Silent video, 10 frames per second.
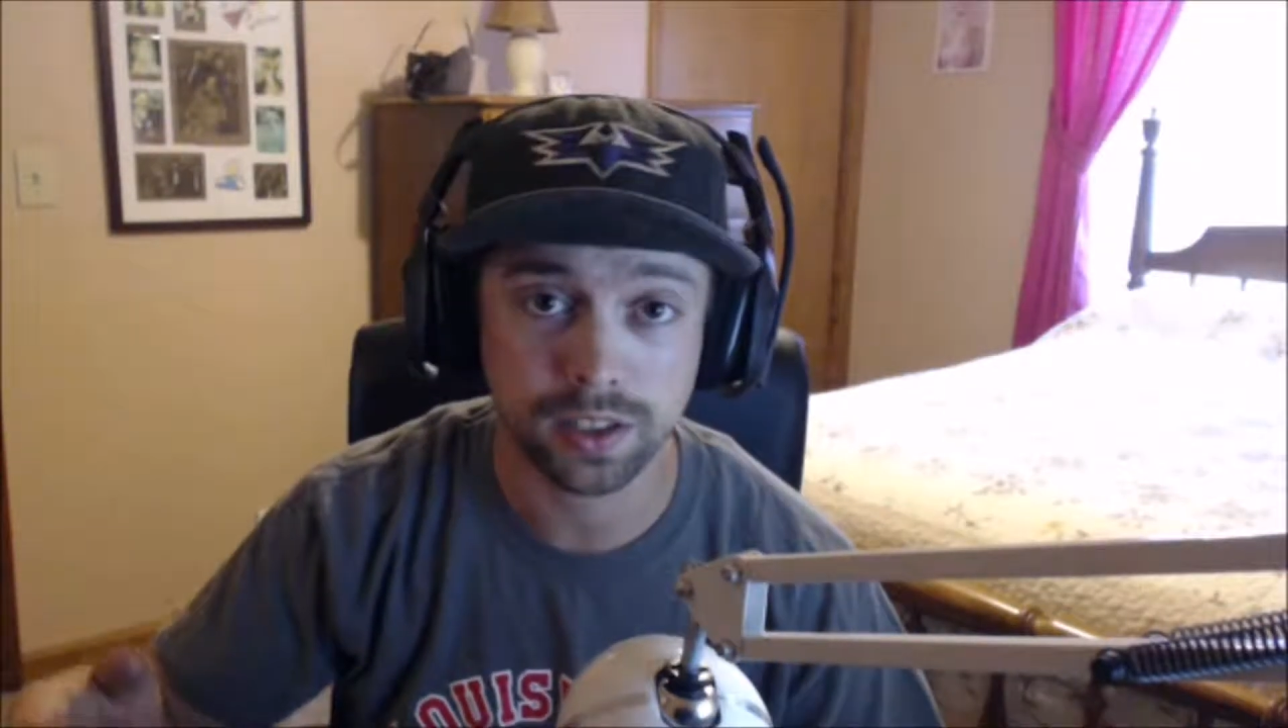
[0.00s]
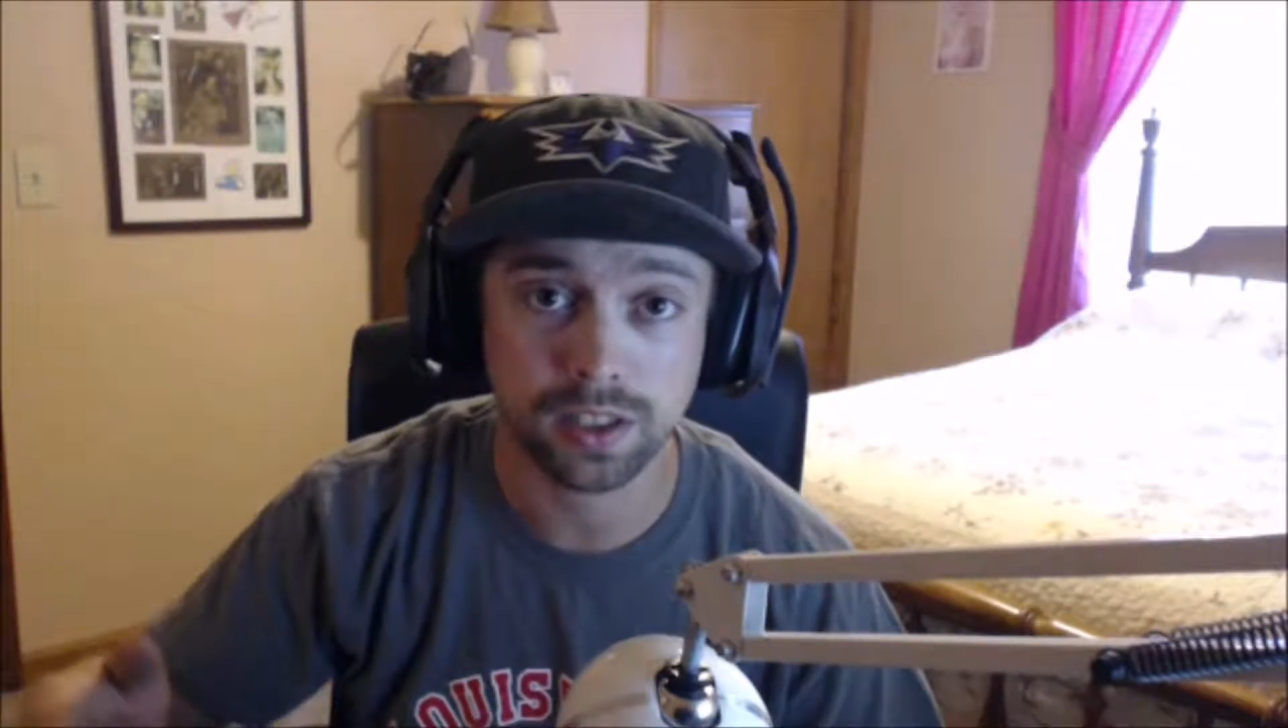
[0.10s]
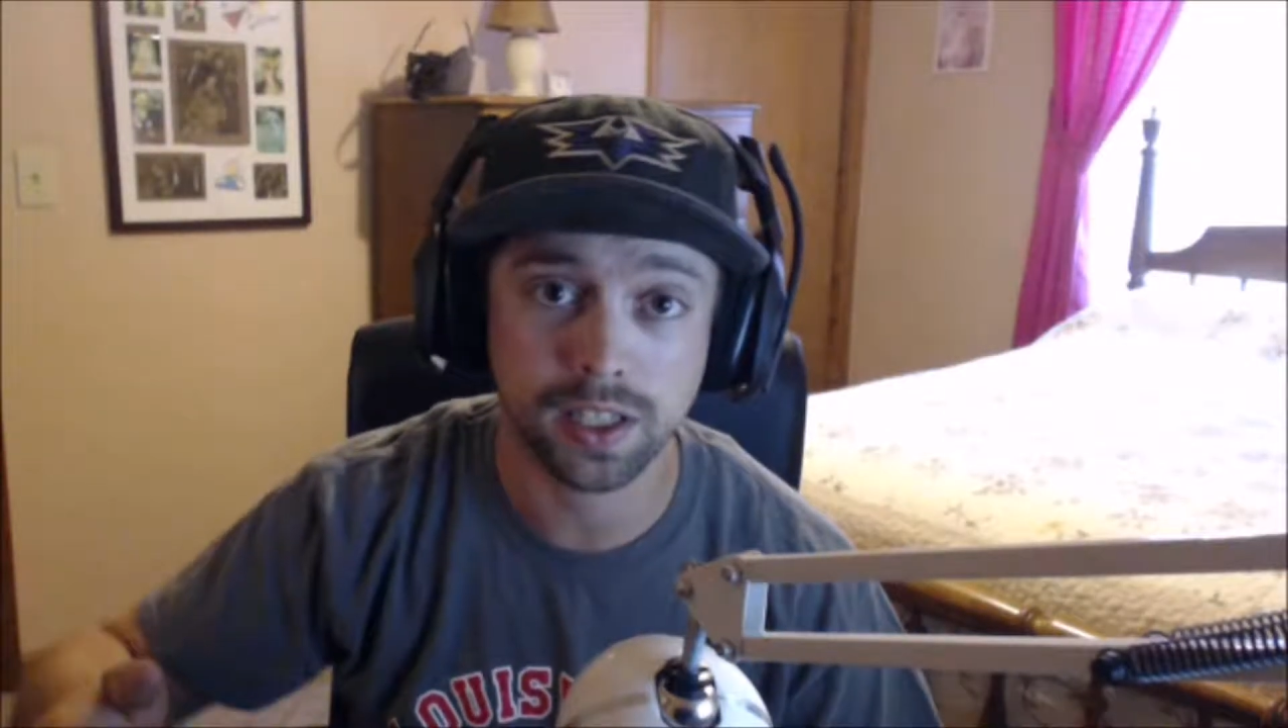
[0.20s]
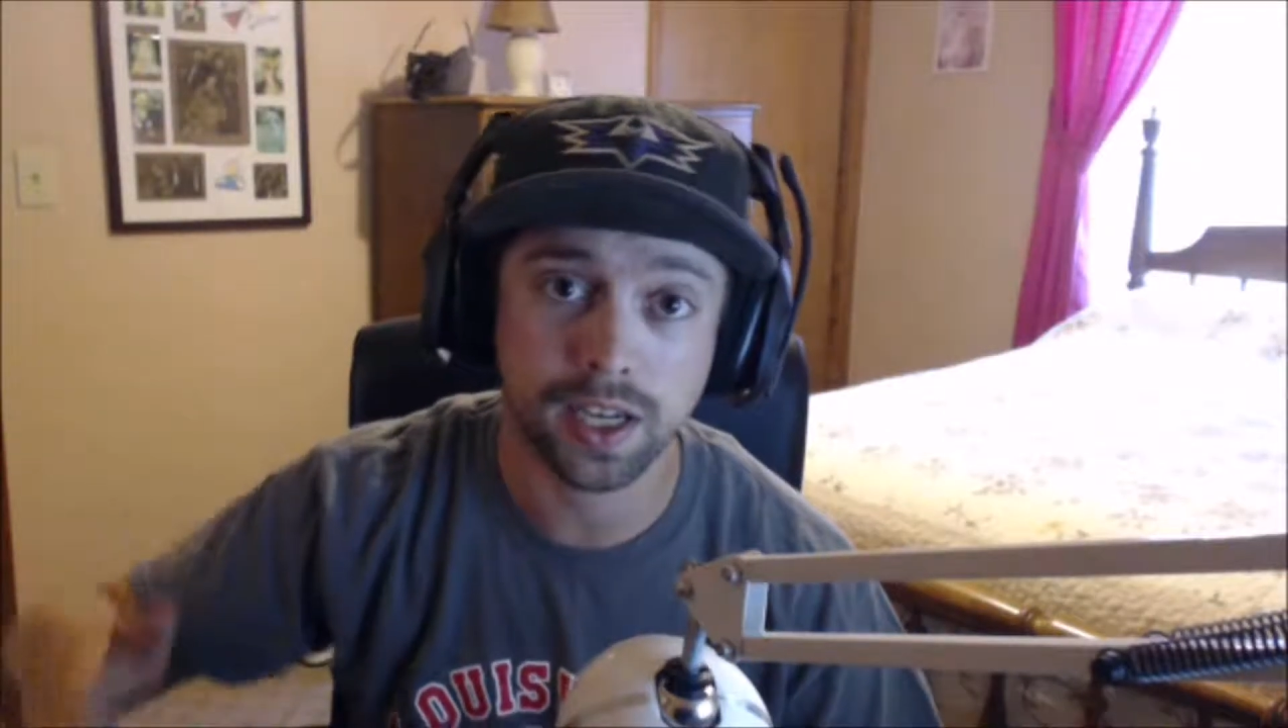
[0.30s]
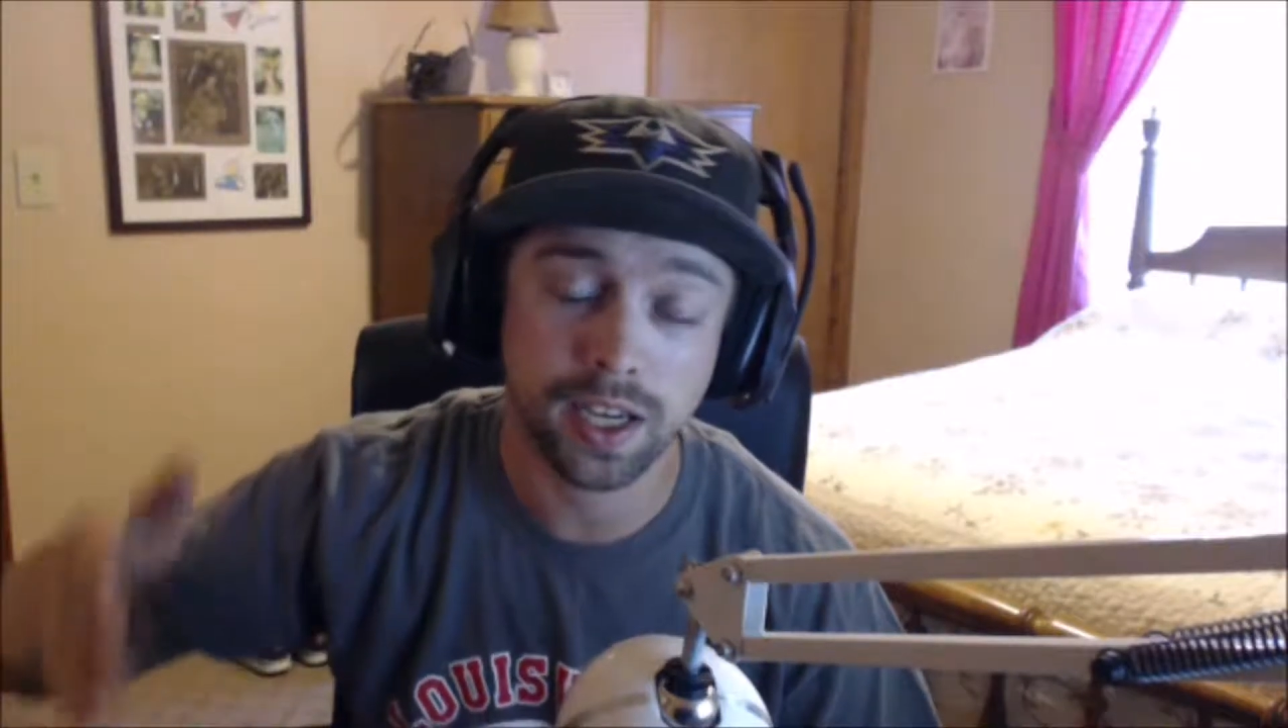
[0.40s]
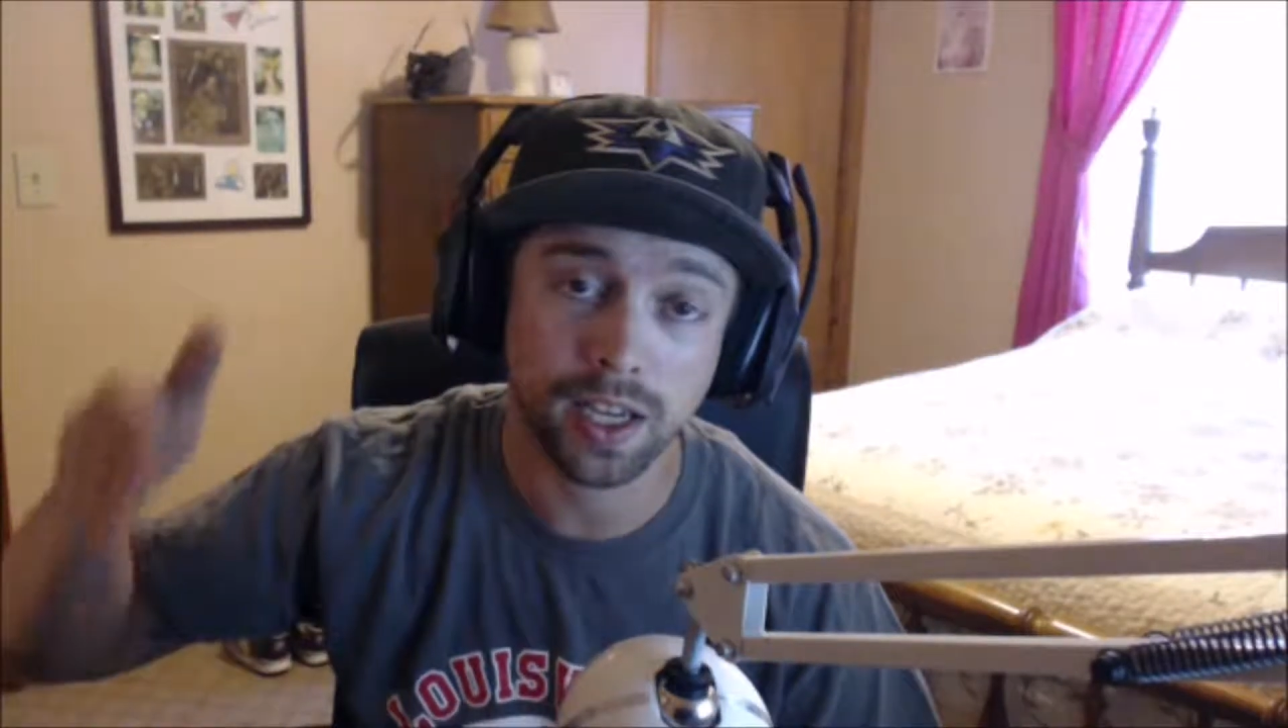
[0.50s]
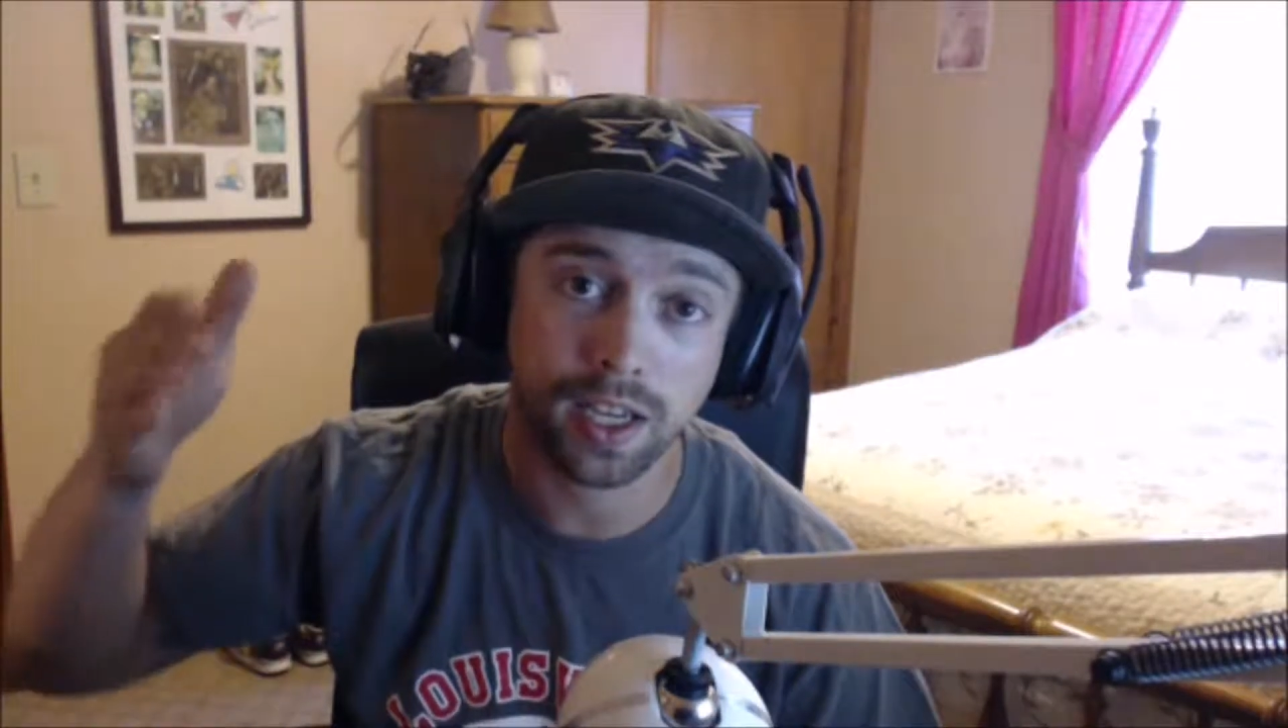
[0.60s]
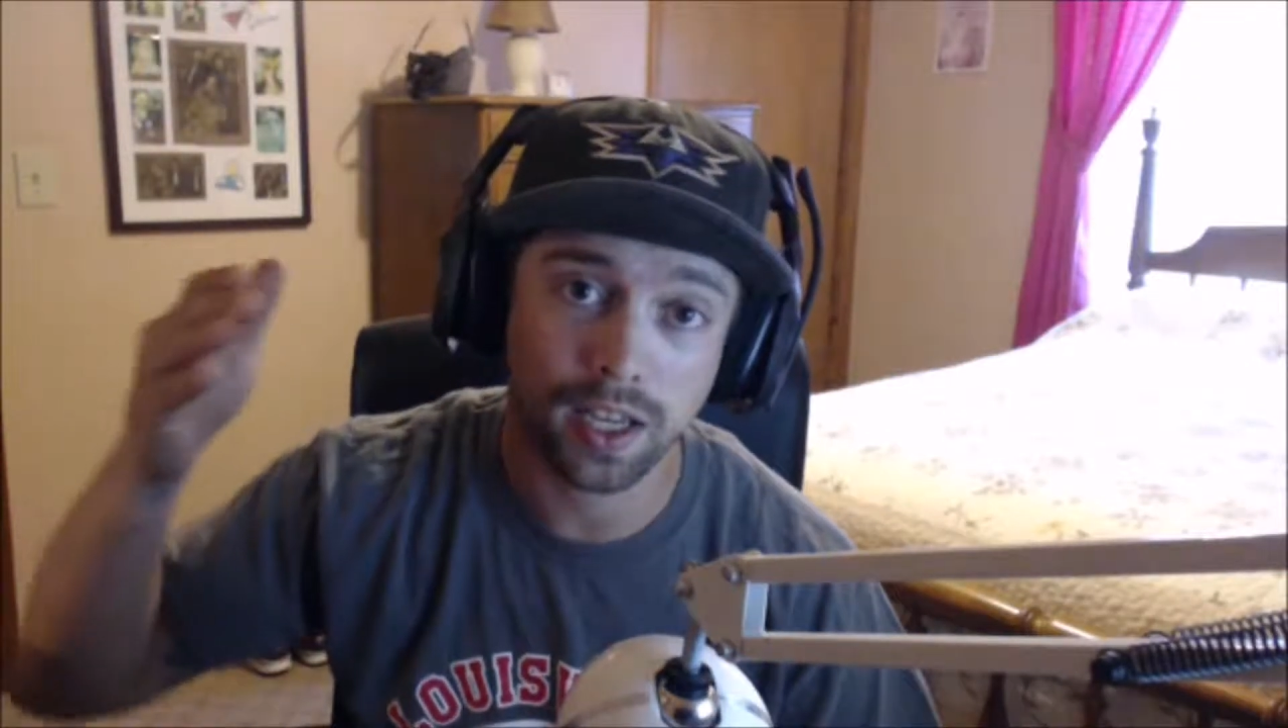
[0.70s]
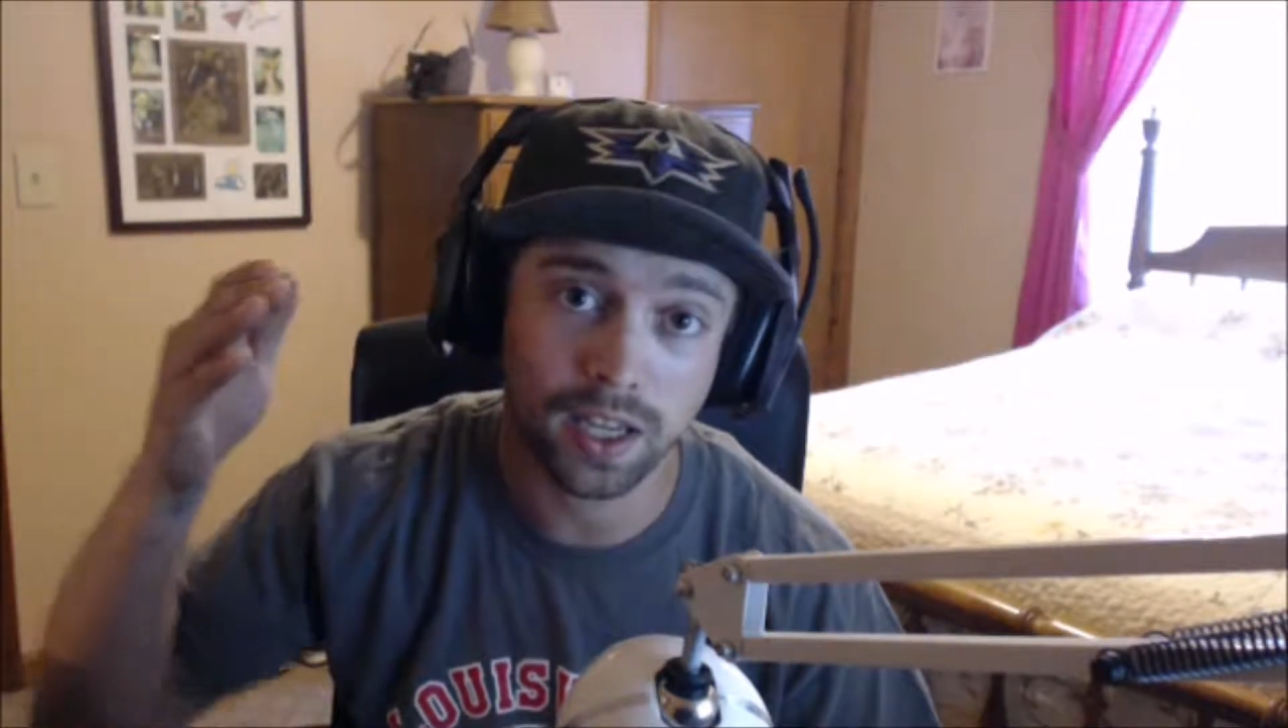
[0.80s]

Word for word: clat,